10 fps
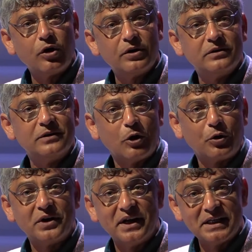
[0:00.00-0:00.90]
god,
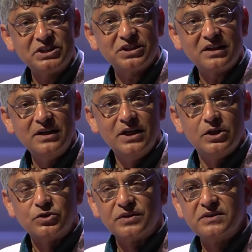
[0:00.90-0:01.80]
Lord Ganesha,
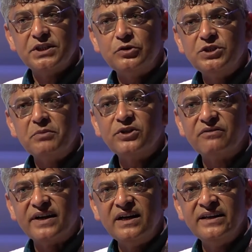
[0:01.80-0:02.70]
so there's a huge amount
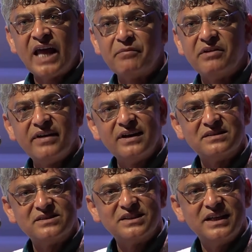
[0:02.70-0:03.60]
of guilt and
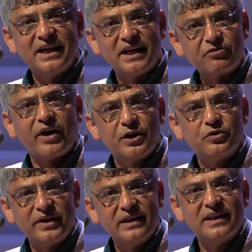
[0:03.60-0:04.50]
ambivalence in trying
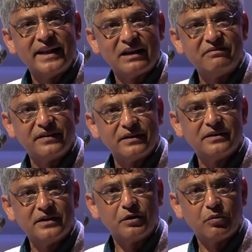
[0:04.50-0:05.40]
to kill an elephant
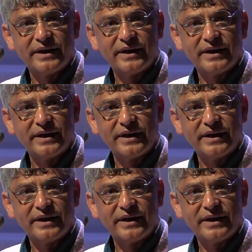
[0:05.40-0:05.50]
in